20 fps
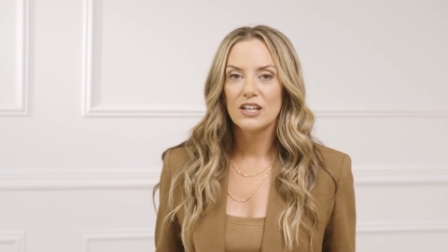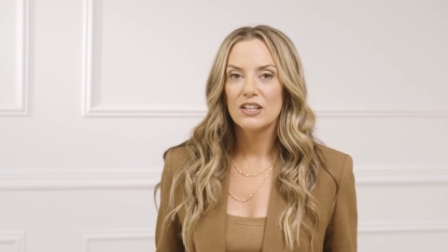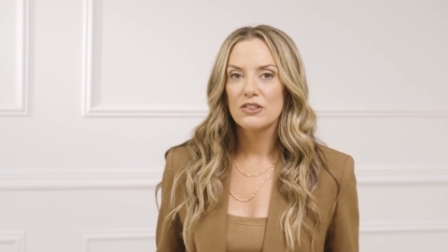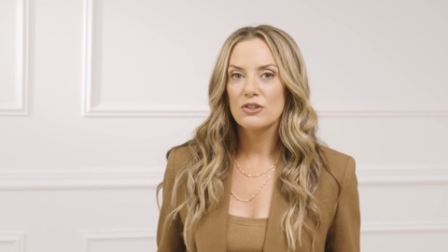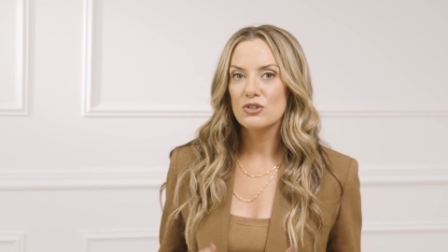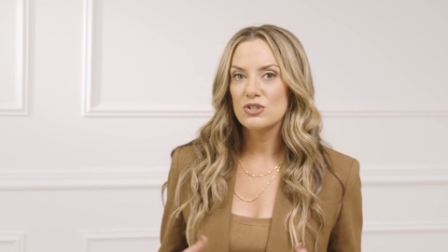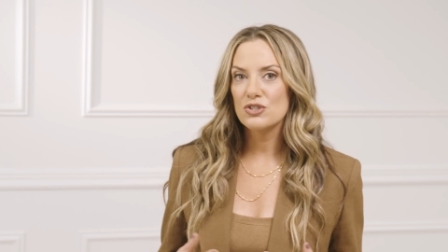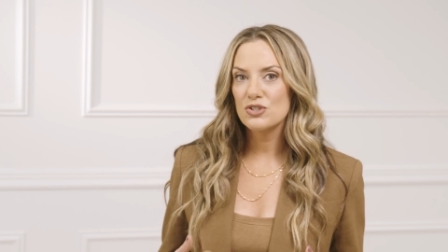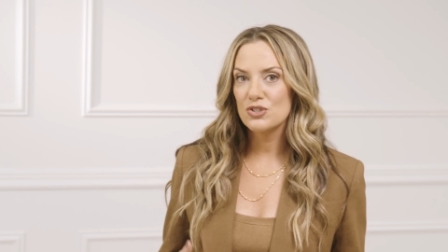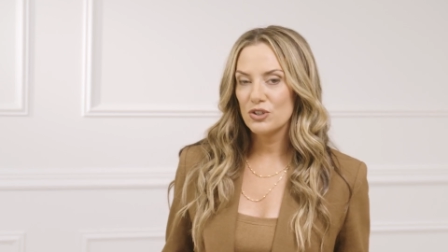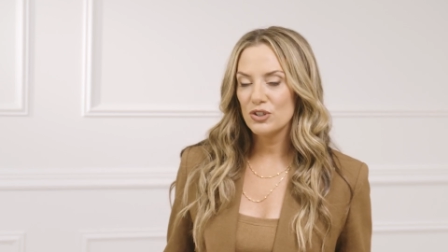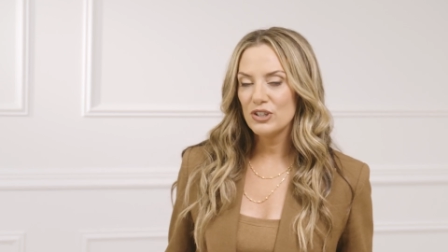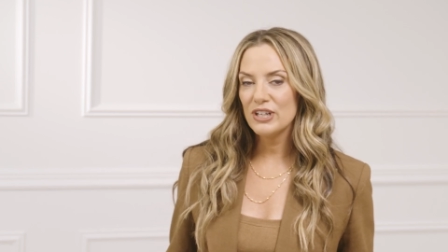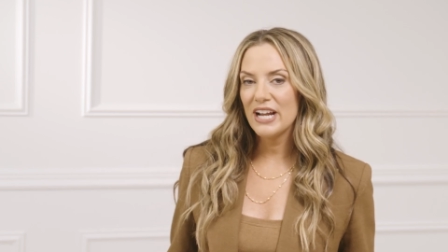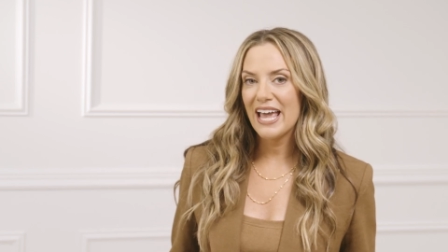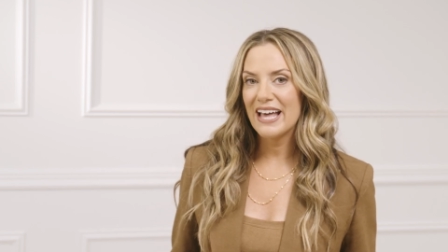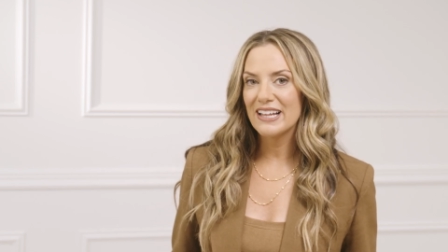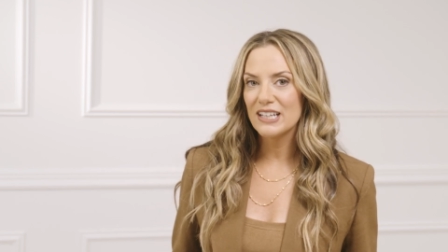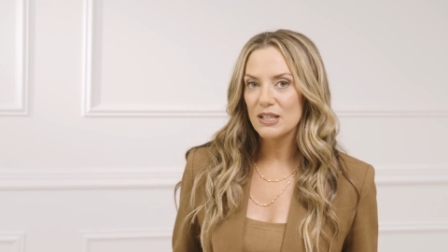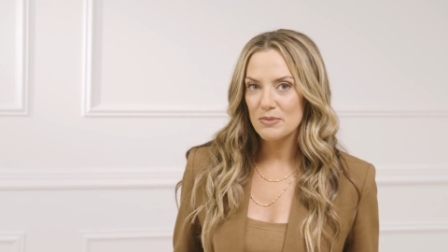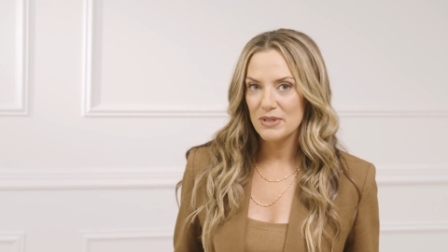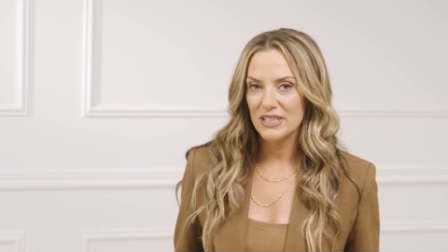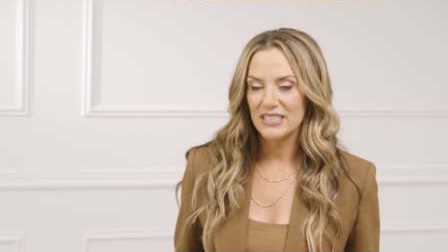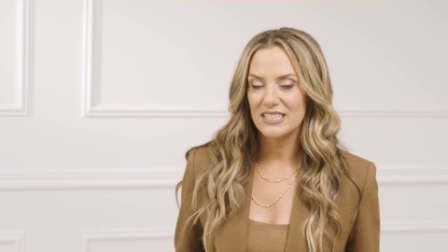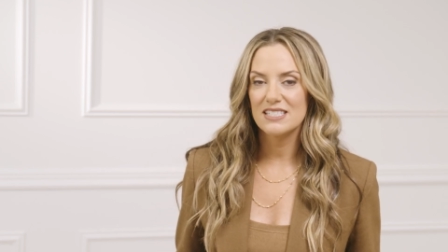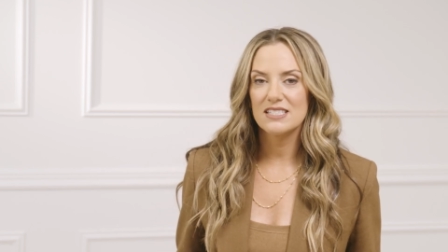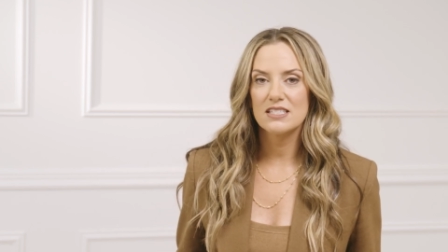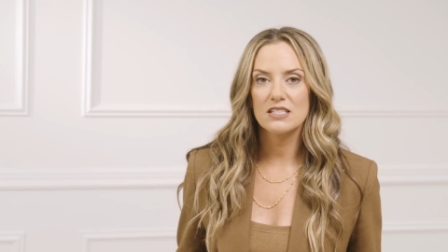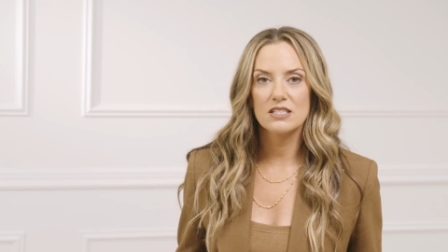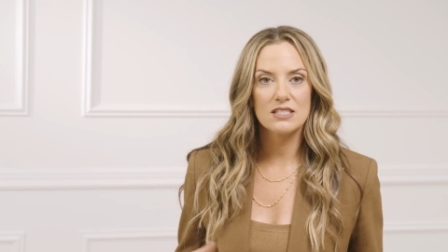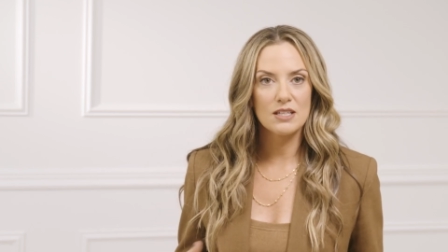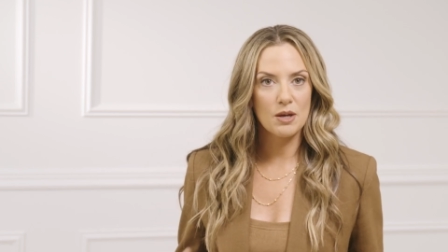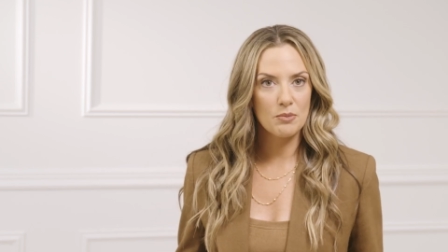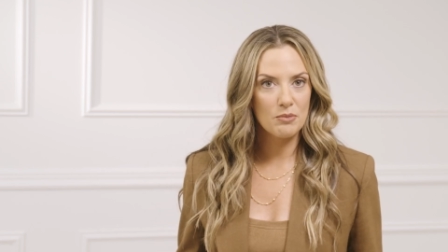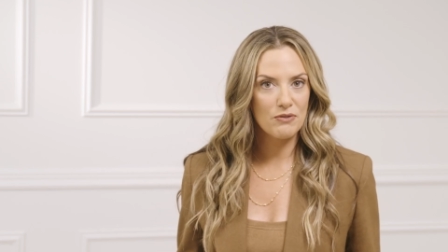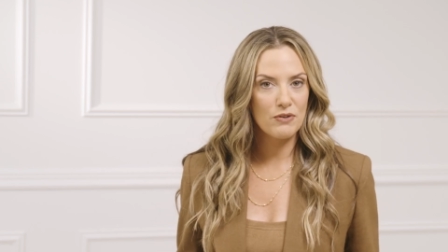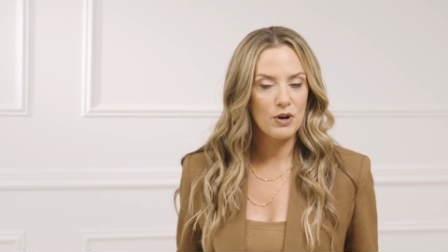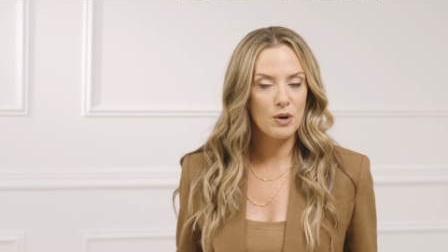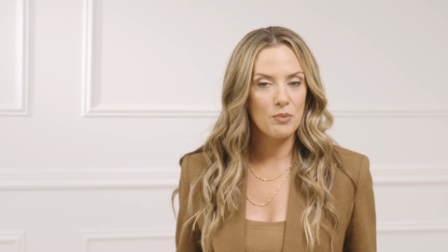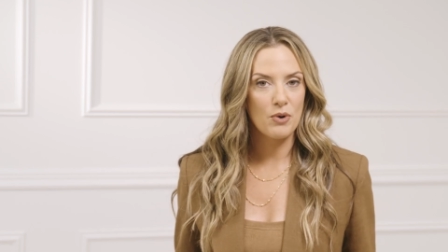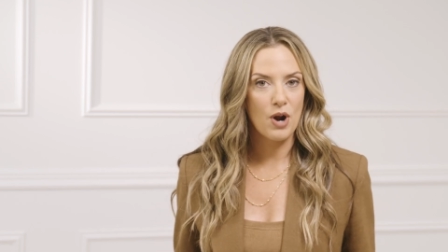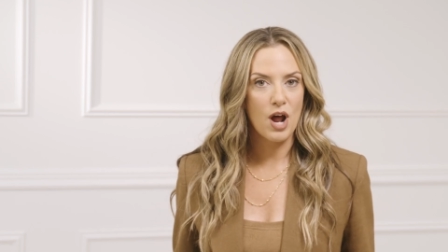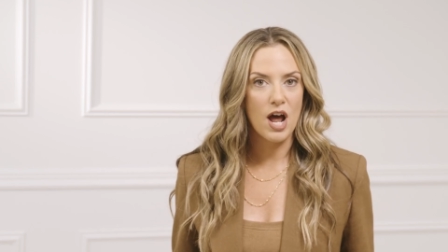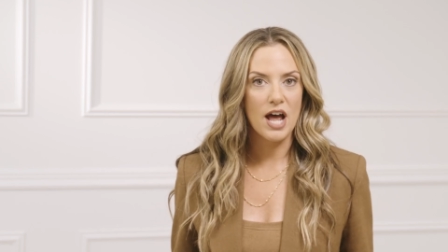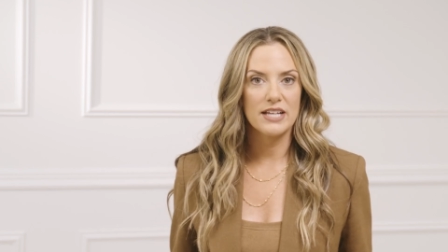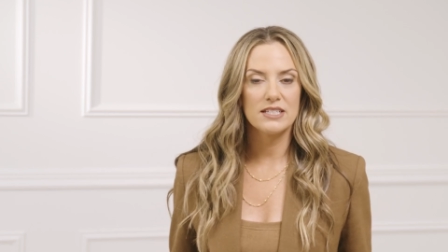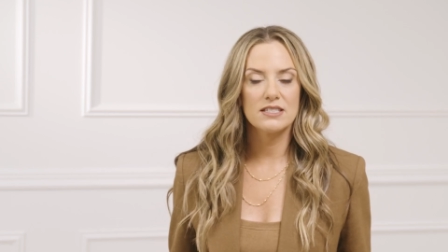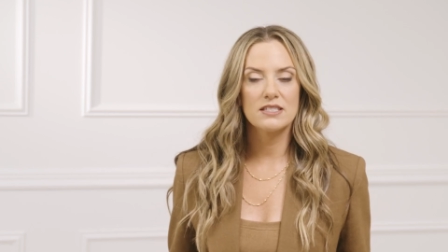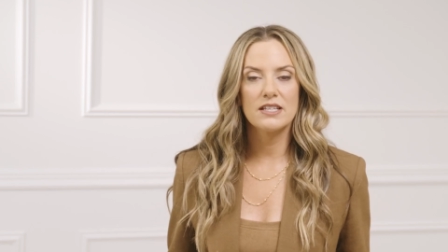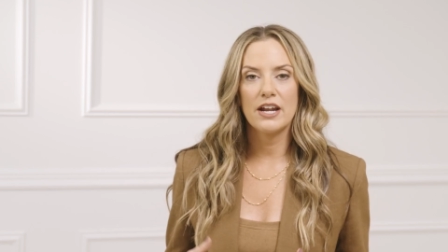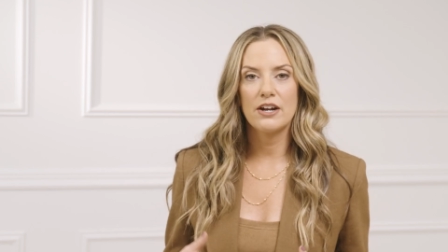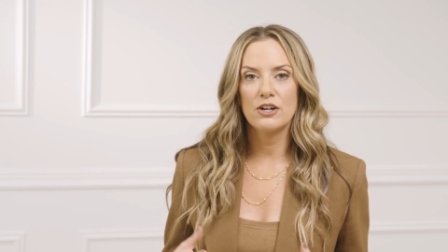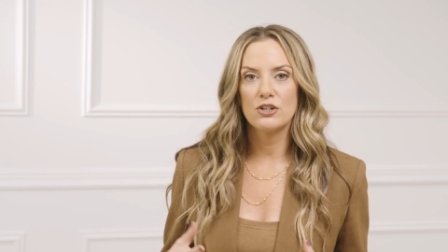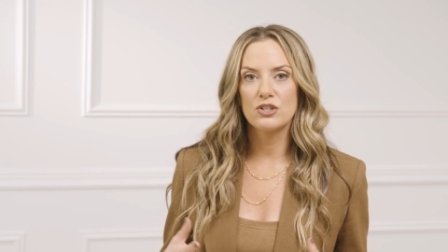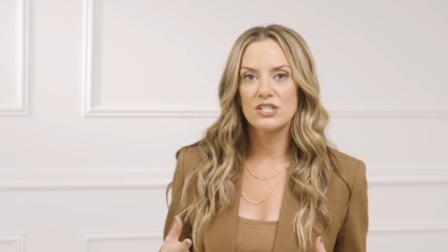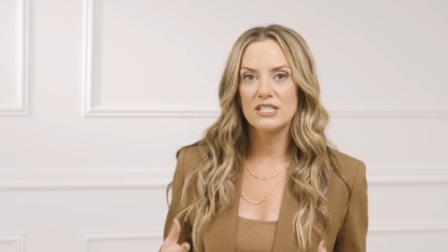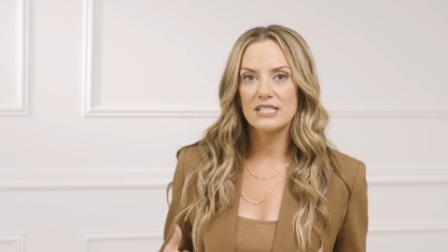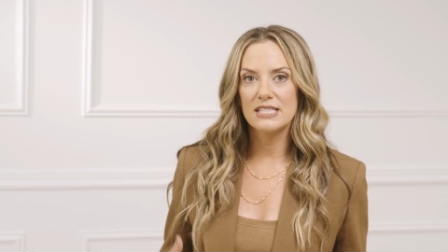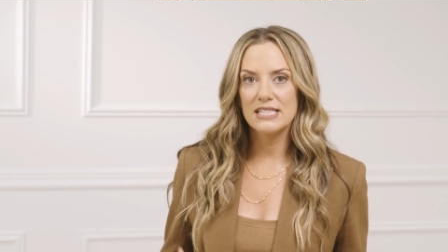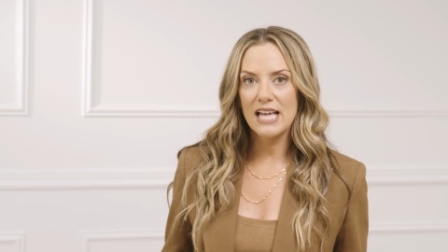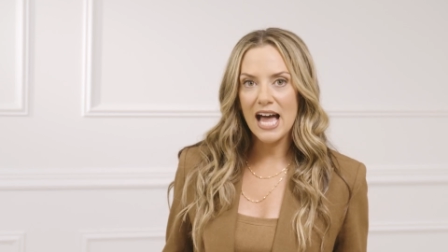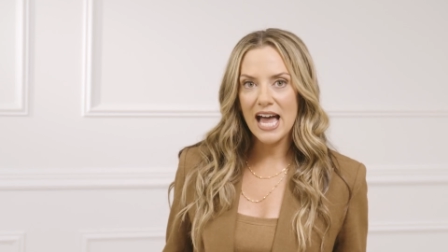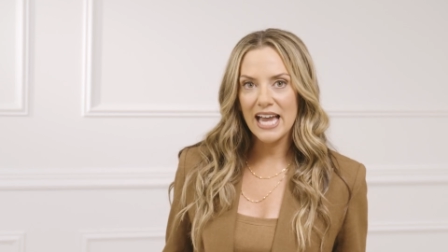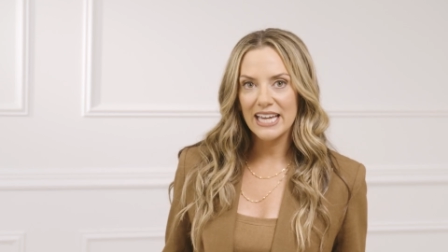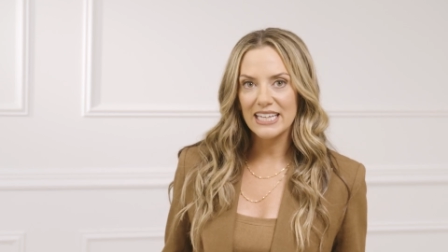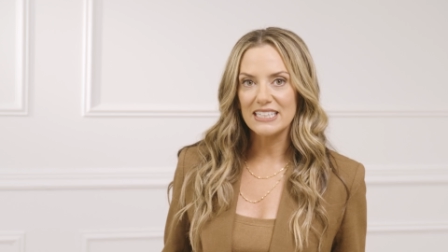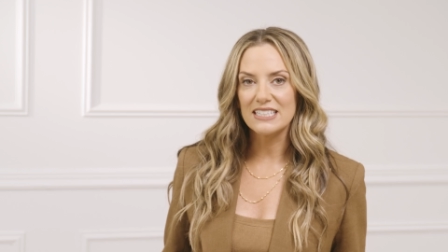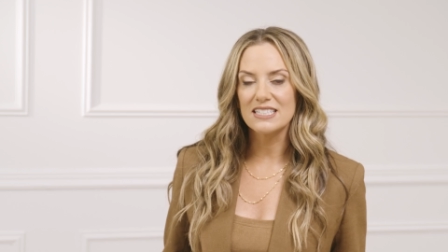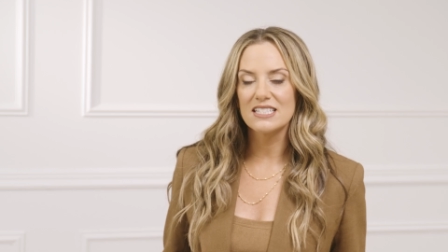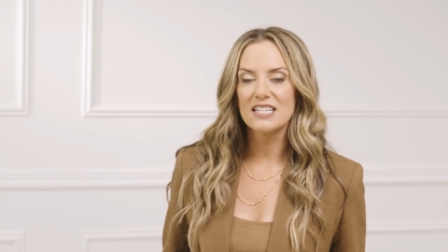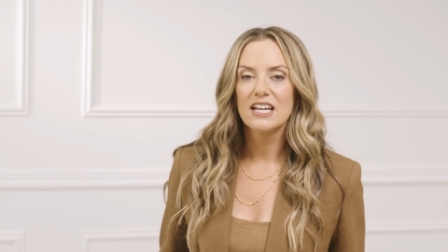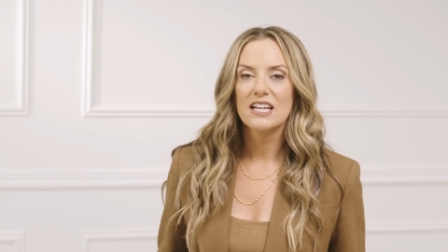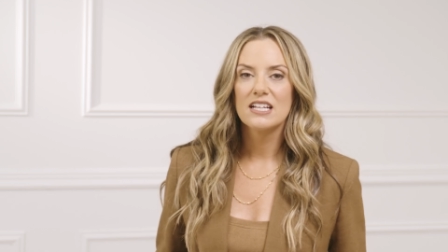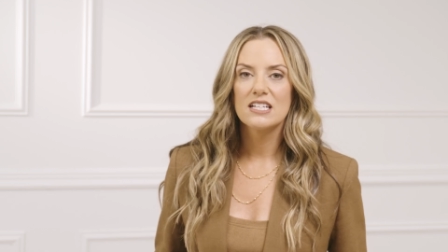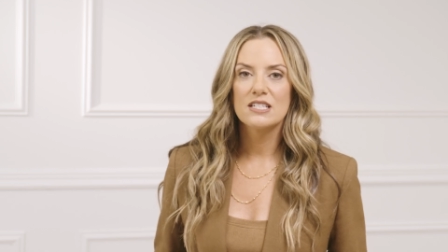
There's certain elements to some of our bras that are designed